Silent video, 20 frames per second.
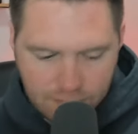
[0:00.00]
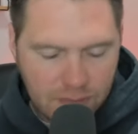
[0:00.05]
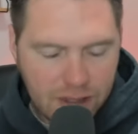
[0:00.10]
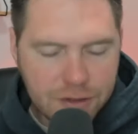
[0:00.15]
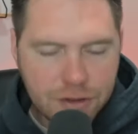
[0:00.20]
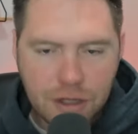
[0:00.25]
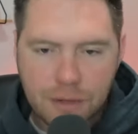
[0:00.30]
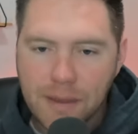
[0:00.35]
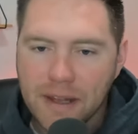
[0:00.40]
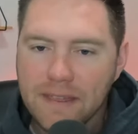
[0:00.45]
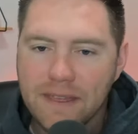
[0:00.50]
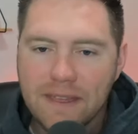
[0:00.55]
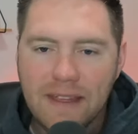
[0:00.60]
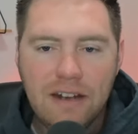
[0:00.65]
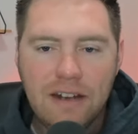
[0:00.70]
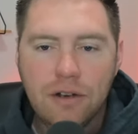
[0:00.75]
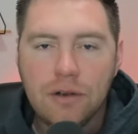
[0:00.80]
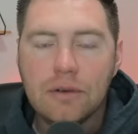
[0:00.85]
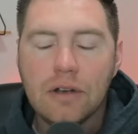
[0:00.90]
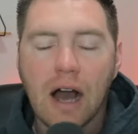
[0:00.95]

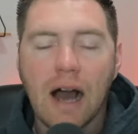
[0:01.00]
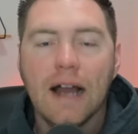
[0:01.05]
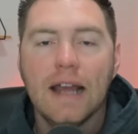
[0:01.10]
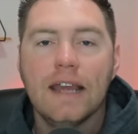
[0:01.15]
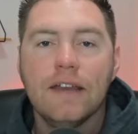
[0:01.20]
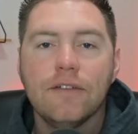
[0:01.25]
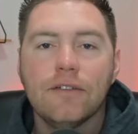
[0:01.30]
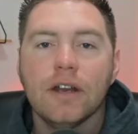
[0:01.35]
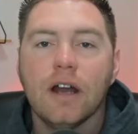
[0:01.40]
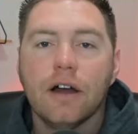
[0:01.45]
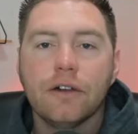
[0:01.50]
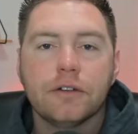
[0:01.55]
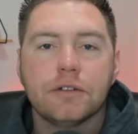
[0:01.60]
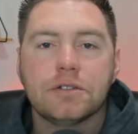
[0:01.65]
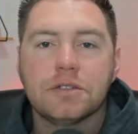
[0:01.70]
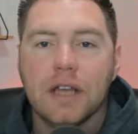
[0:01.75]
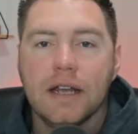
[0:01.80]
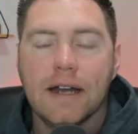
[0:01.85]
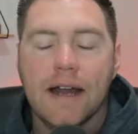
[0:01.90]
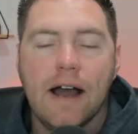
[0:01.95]
they do not even
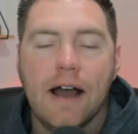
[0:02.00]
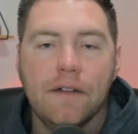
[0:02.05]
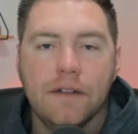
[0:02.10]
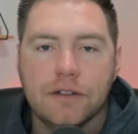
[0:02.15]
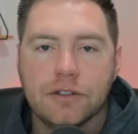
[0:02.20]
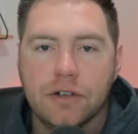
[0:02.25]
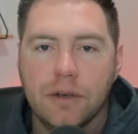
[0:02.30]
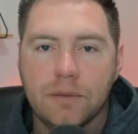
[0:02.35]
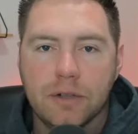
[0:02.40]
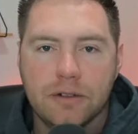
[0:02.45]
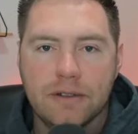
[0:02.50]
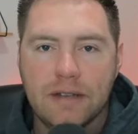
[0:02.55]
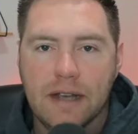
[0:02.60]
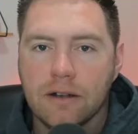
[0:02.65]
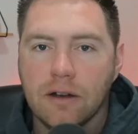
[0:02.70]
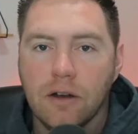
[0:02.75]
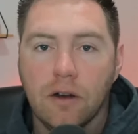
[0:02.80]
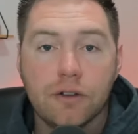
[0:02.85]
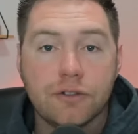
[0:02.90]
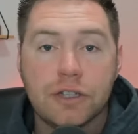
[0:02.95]
understand how this crypto
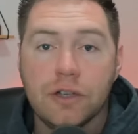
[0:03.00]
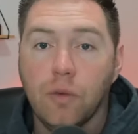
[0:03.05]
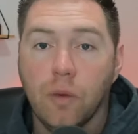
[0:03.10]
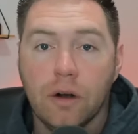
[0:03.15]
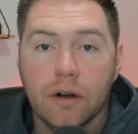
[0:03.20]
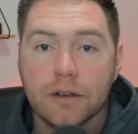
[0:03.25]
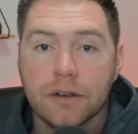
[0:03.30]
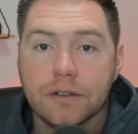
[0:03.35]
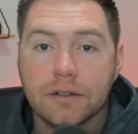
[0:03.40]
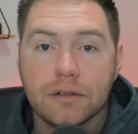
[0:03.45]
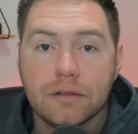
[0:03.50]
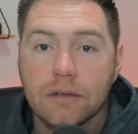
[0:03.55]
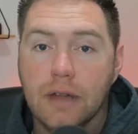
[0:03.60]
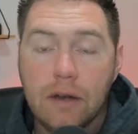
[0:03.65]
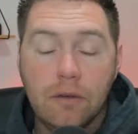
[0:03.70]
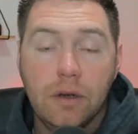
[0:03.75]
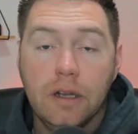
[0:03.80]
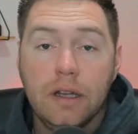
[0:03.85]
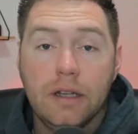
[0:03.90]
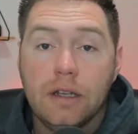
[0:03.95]
technology works.
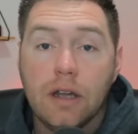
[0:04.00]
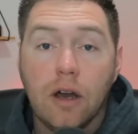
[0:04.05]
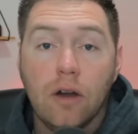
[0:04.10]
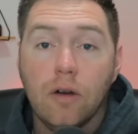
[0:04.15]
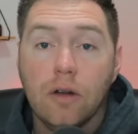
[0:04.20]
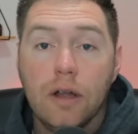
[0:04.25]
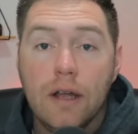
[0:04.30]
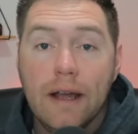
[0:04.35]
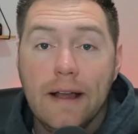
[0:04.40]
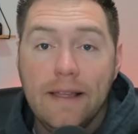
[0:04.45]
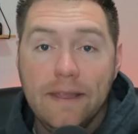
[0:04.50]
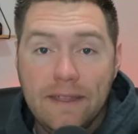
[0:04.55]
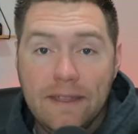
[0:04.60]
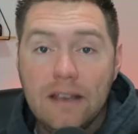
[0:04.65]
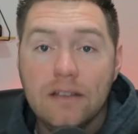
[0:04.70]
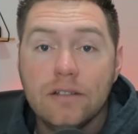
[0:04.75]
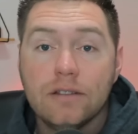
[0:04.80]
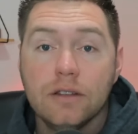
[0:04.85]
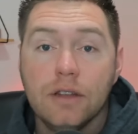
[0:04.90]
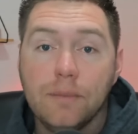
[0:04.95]
They really don't.
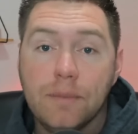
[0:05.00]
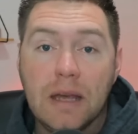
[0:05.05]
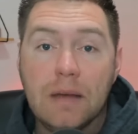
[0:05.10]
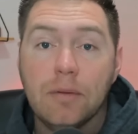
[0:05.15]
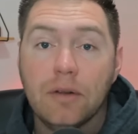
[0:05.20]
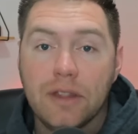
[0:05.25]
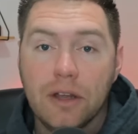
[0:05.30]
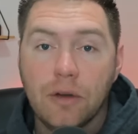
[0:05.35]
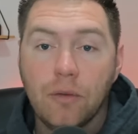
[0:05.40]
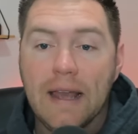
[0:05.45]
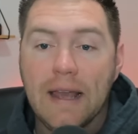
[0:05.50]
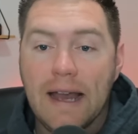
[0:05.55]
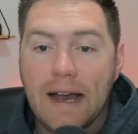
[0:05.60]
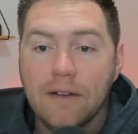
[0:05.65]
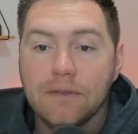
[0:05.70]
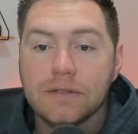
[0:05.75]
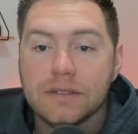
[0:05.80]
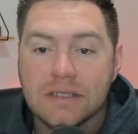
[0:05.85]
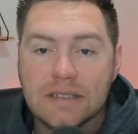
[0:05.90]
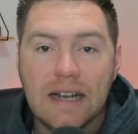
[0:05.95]
These are the people that we
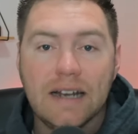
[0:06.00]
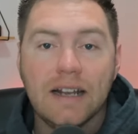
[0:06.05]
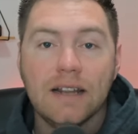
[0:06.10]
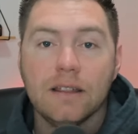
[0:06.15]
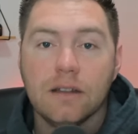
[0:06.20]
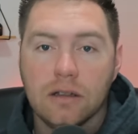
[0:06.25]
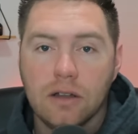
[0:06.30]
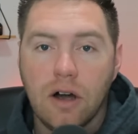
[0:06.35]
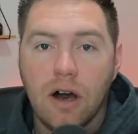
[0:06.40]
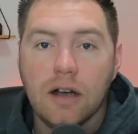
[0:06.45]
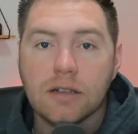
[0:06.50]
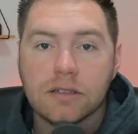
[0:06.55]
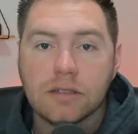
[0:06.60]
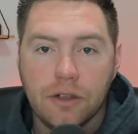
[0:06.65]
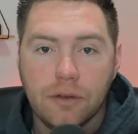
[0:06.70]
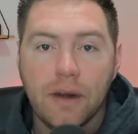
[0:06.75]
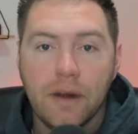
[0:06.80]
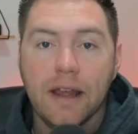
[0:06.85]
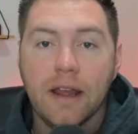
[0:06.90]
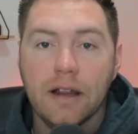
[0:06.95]
have setting the laws
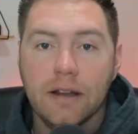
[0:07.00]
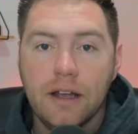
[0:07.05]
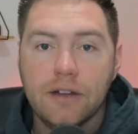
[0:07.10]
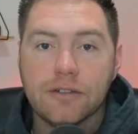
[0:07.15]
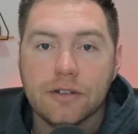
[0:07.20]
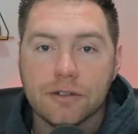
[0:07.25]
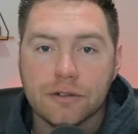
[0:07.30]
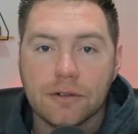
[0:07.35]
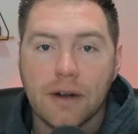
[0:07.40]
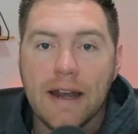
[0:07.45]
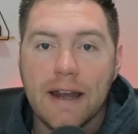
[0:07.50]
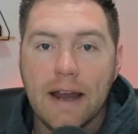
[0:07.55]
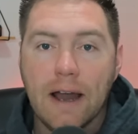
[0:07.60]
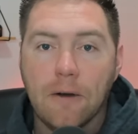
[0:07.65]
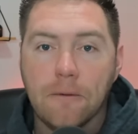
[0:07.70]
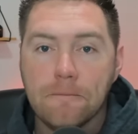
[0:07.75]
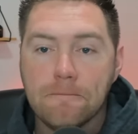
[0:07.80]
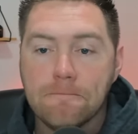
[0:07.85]
and the regulations right now.